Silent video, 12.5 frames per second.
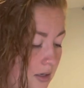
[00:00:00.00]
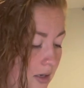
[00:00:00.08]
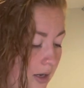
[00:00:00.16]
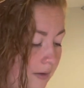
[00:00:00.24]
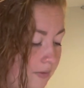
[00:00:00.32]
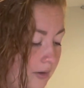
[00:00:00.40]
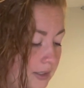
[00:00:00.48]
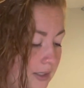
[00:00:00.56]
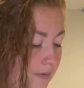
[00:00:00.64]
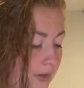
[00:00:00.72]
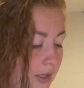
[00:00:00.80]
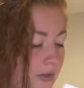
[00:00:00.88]
Because I,
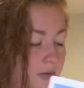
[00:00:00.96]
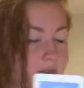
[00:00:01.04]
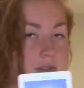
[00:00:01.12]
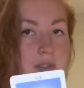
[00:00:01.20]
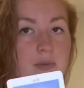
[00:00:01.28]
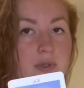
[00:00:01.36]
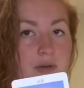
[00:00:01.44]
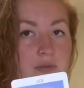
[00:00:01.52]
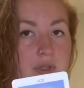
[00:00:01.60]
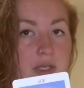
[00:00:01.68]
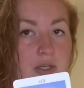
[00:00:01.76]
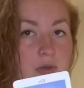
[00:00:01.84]
feel like there's some,
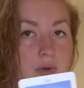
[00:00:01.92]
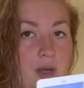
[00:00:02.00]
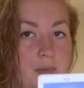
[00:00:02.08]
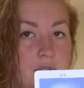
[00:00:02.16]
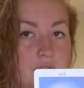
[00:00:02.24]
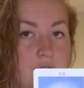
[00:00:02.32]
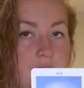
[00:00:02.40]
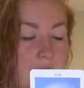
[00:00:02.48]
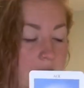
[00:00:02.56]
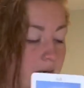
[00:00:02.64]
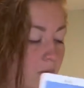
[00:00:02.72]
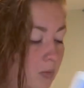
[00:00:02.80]
definitely a new opportunity.
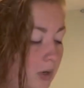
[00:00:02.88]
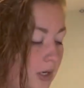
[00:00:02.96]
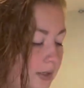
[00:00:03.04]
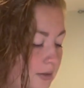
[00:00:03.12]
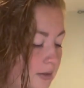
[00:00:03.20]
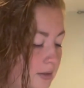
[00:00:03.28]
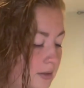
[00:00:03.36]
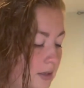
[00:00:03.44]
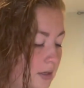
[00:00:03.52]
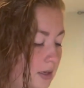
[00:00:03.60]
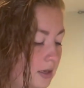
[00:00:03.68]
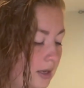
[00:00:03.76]
Eight of Wands.
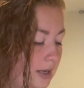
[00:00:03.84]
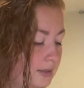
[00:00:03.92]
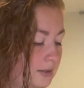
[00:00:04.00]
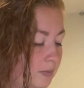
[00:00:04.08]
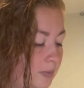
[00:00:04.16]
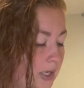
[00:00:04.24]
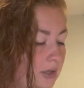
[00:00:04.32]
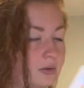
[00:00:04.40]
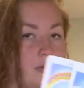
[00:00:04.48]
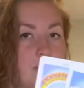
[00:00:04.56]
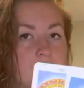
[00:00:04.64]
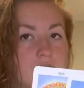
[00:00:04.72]
Ace of
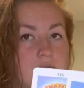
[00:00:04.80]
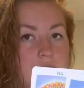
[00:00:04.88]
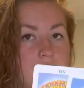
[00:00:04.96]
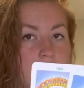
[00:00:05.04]
Pentacles.